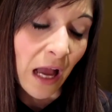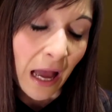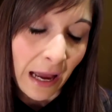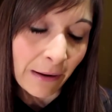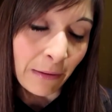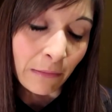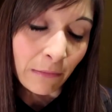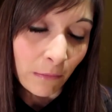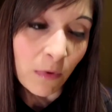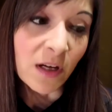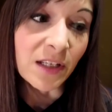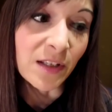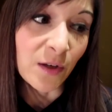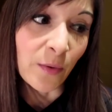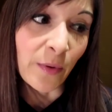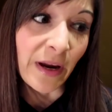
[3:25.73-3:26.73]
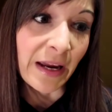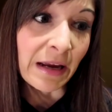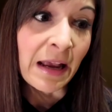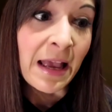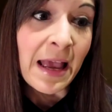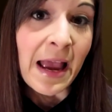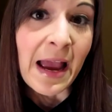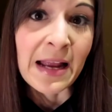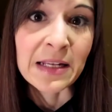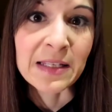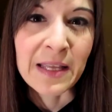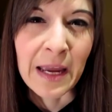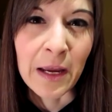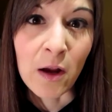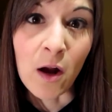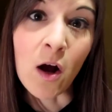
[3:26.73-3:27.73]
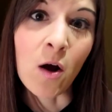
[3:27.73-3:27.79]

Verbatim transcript: I was doing and saying,